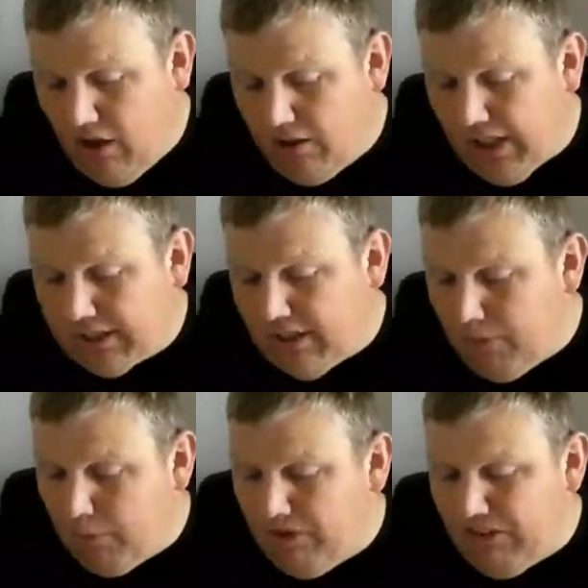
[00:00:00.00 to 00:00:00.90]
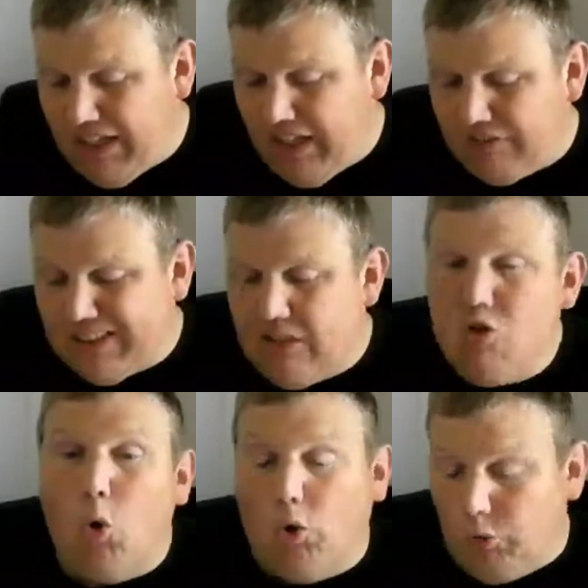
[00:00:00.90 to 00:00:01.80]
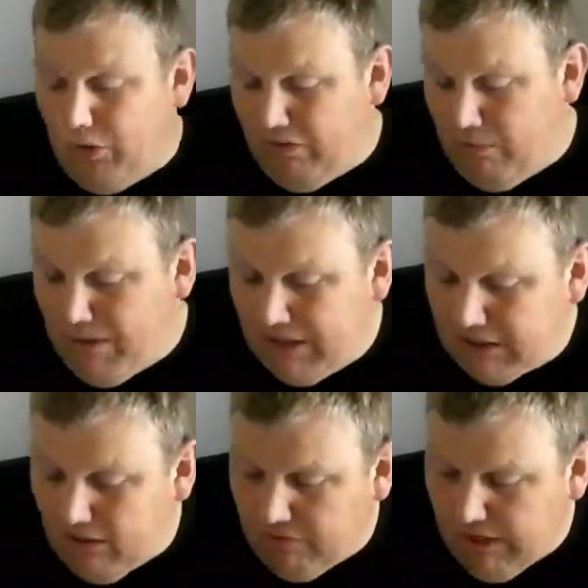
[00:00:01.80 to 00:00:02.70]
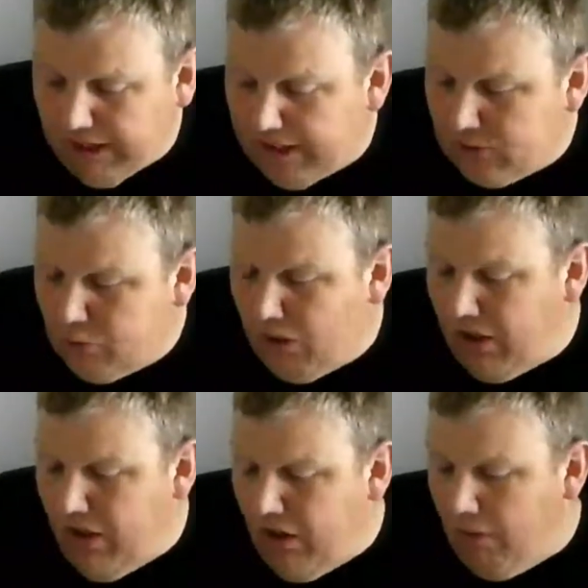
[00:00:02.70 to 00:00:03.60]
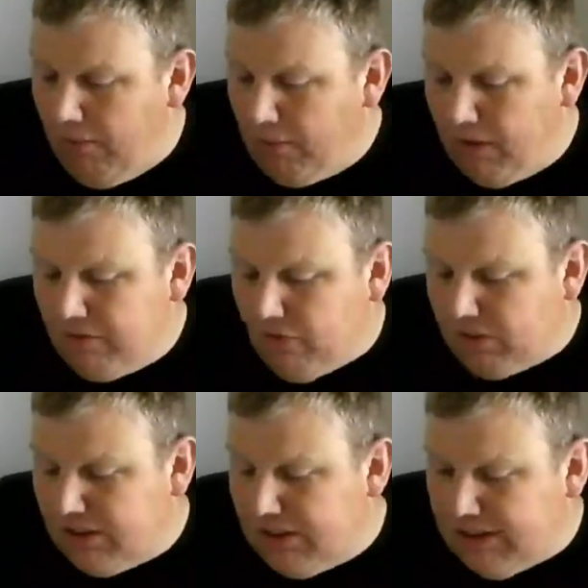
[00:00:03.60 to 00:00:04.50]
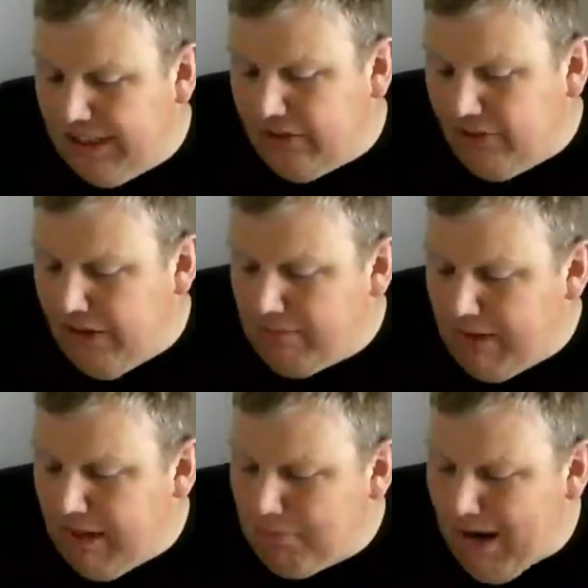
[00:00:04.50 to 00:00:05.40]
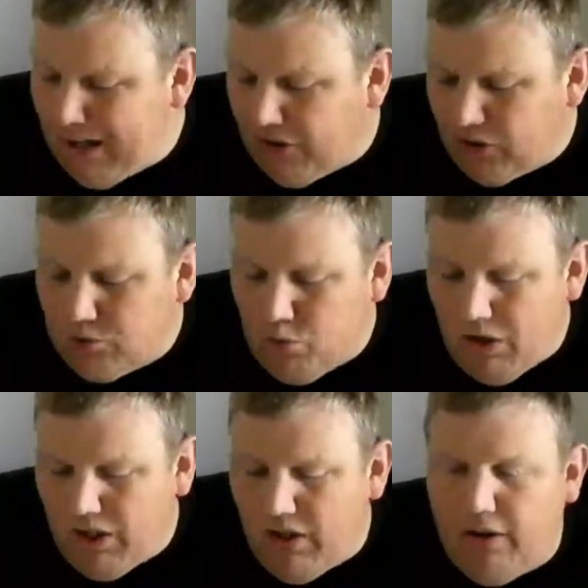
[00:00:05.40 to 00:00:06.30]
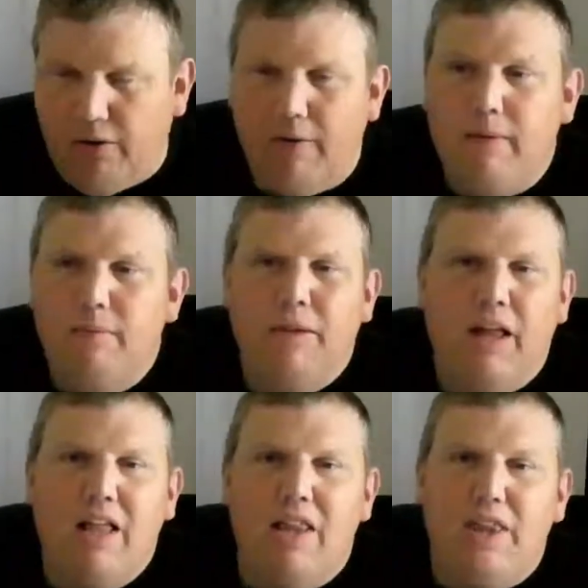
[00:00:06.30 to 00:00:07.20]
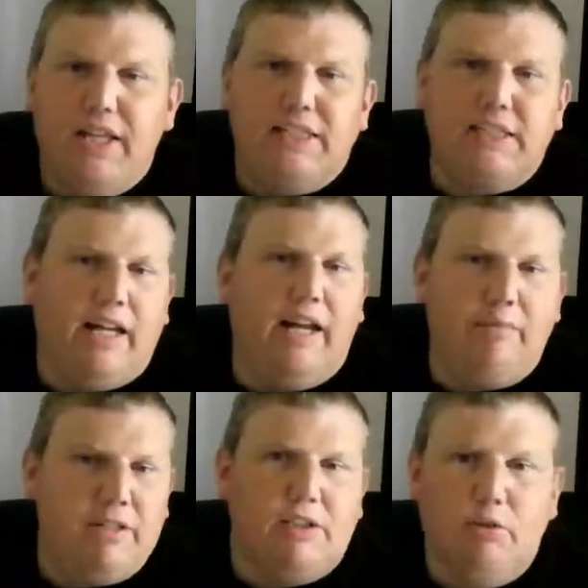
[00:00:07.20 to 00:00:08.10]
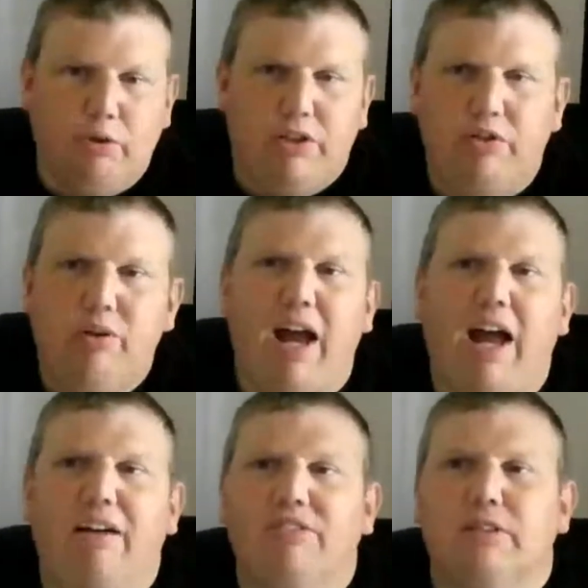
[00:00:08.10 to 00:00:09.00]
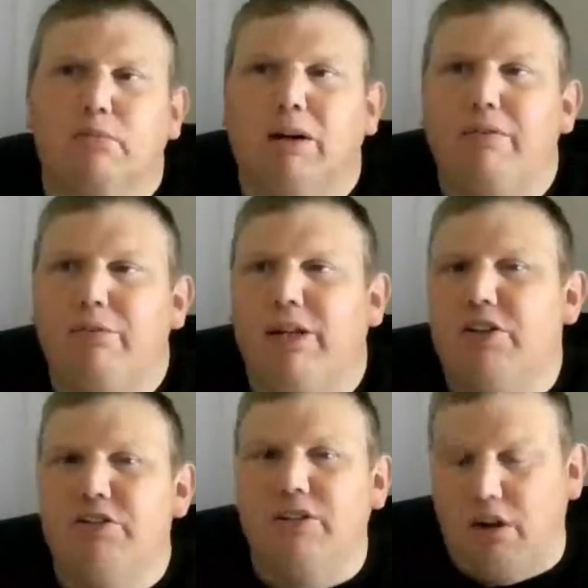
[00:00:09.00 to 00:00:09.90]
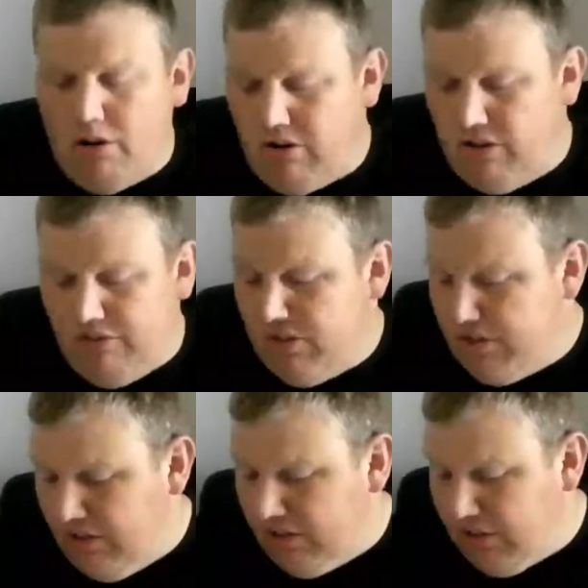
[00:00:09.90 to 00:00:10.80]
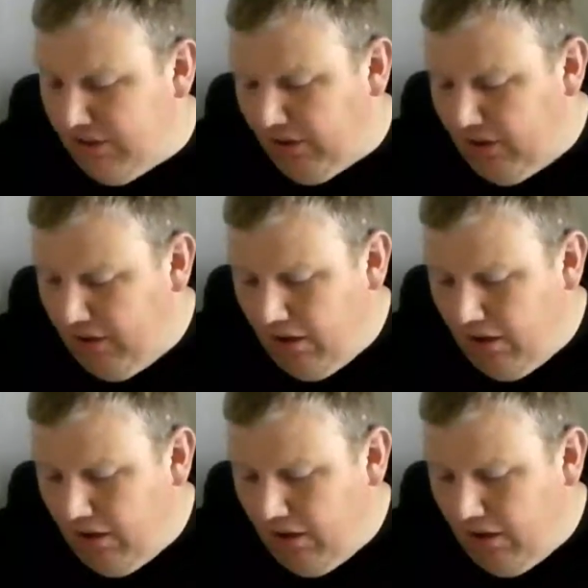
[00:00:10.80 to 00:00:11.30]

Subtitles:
Next up, we have the NFC North. We have the Minnesota Vikings 1-0 versus the Green Bay Packers 1-0. This game is going to have some ramifications on the division this year.